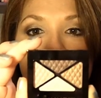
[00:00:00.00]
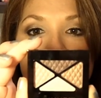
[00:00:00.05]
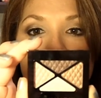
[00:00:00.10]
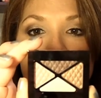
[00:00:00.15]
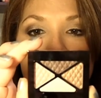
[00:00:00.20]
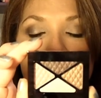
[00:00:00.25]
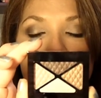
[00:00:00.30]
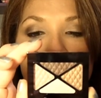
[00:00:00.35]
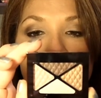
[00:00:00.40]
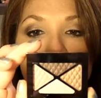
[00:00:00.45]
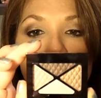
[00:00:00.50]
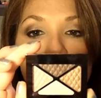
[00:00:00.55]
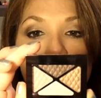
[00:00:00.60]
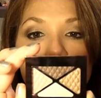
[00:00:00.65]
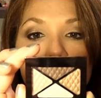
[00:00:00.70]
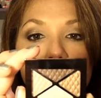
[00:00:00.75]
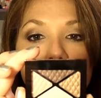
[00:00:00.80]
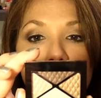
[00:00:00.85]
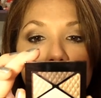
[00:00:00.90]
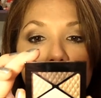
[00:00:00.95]
it's the
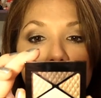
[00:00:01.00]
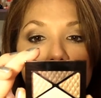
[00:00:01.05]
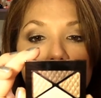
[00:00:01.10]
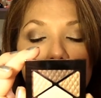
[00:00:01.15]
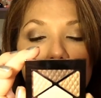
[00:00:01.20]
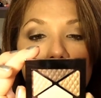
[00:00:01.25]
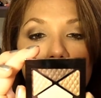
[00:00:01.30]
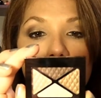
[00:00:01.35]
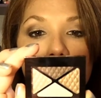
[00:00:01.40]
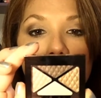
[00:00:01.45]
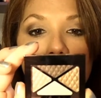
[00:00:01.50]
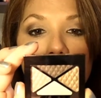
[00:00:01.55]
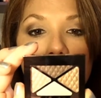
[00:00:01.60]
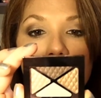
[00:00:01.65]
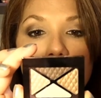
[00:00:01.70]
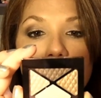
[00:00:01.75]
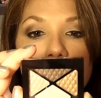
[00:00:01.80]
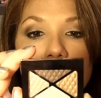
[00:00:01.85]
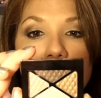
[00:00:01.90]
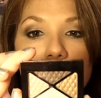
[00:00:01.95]
Smoky Brun.
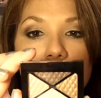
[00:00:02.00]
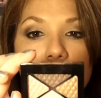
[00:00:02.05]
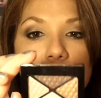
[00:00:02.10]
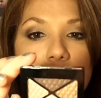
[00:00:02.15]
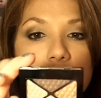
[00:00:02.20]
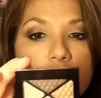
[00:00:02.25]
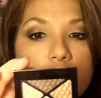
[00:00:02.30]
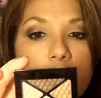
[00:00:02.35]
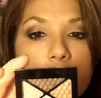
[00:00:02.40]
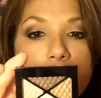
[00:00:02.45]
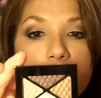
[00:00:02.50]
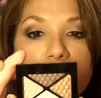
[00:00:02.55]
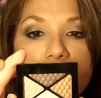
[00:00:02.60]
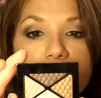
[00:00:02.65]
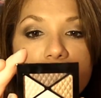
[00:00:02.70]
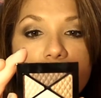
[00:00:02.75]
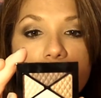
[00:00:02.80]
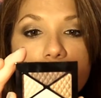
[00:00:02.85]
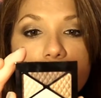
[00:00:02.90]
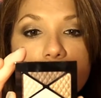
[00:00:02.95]
It's
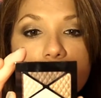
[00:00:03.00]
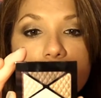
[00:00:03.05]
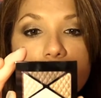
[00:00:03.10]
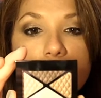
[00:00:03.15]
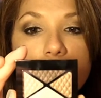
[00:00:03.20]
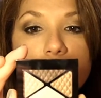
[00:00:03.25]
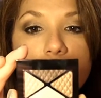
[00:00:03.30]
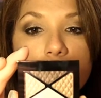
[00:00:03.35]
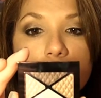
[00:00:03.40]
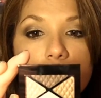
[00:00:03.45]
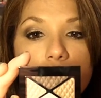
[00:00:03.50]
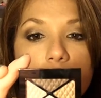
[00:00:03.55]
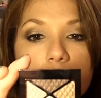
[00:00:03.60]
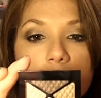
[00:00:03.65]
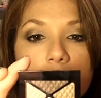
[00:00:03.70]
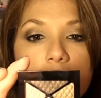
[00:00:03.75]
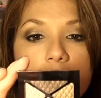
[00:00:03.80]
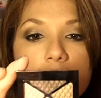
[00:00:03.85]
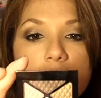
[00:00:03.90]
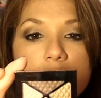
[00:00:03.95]
number
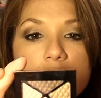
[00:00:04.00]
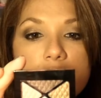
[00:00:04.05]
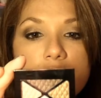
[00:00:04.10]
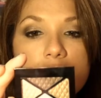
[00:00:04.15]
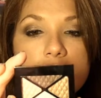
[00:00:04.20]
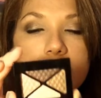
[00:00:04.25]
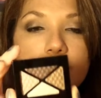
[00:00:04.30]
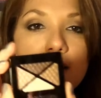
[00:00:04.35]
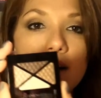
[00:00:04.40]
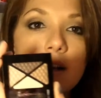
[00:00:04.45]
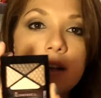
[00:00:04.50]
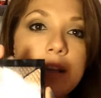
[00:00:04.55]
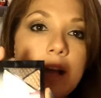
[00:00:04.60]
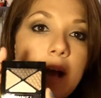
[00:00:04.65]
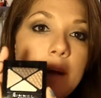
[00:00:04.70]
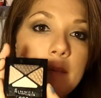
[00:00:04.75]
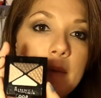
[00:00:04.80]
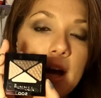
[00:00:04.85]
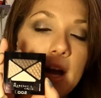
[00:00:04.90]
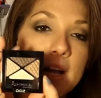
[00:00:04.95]
002 and it's just the
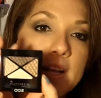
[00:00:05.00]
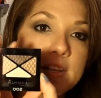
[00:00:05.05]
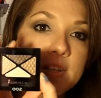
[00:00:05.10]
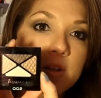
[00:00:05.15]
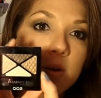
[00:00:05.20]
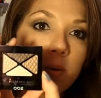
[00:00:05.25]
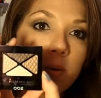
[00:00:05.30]
Glam Eyes